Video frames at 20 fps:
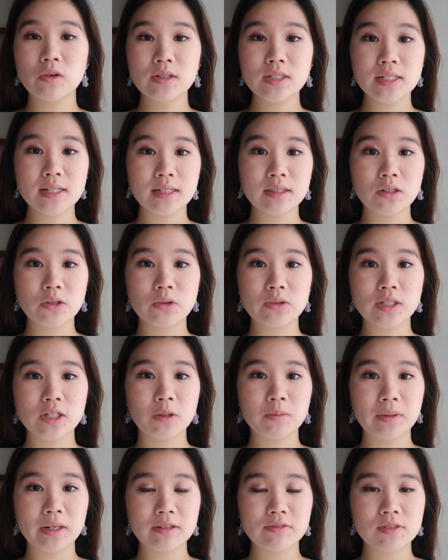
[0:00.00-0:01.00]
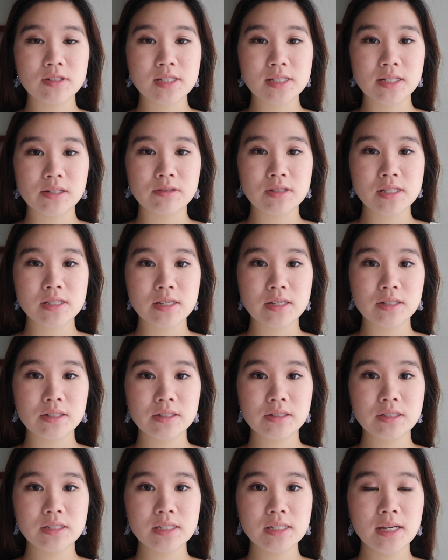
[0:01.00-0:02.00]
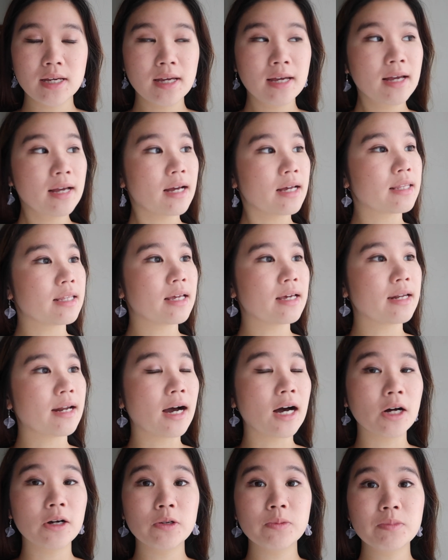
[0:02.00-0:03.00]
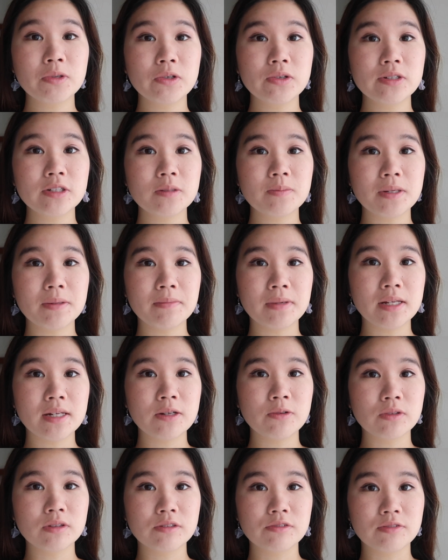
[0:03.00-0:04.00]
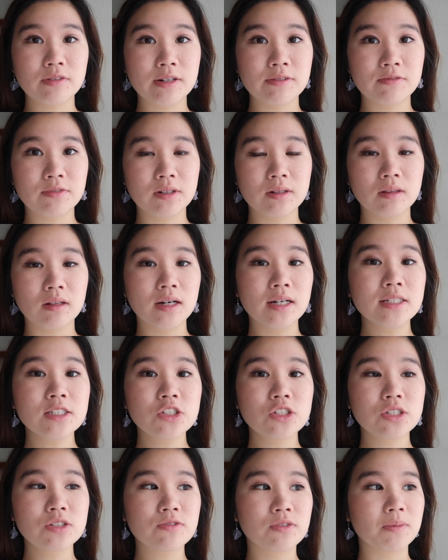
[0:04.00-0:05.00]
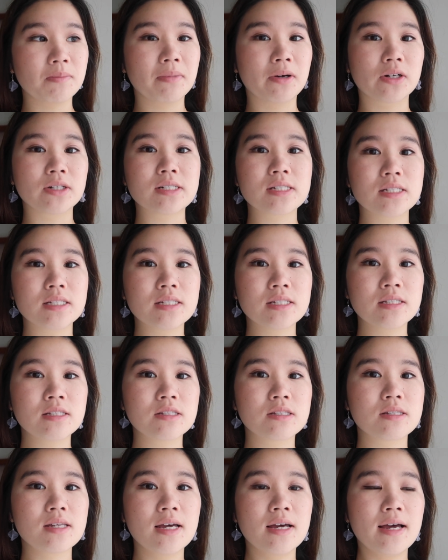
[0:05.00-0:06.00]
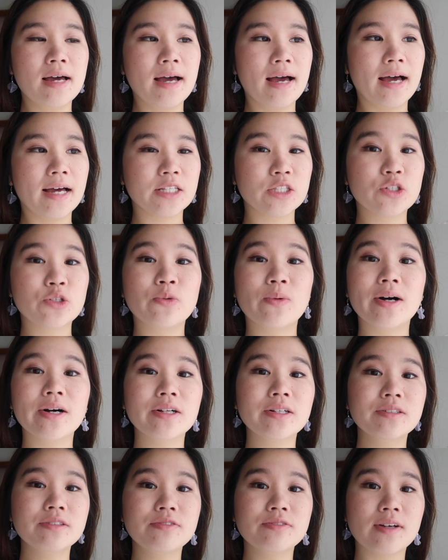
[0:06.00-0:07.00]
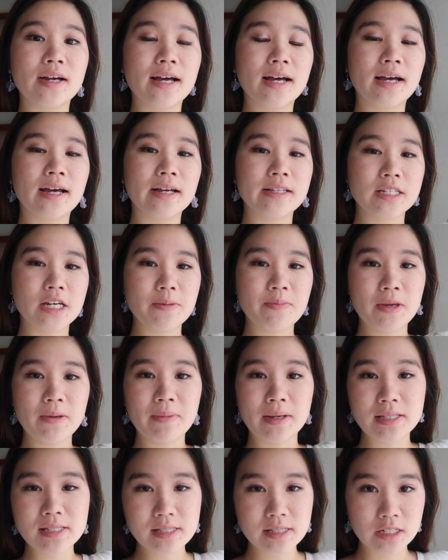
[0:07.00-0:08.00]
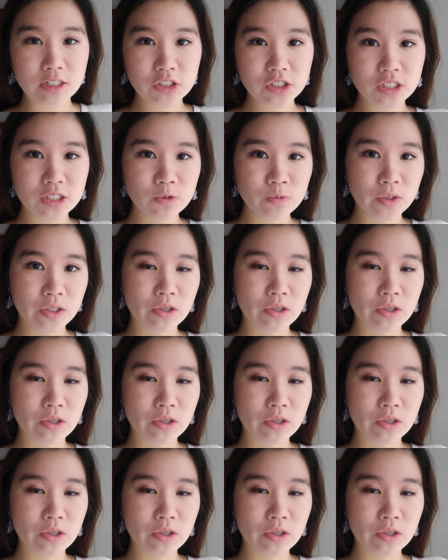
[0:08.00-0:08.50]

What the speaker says: going to get the hotel breakfast downstairs, and then I'm going to be meeting with a friend for lunch from Parsons at 12 at Taipei Main Station.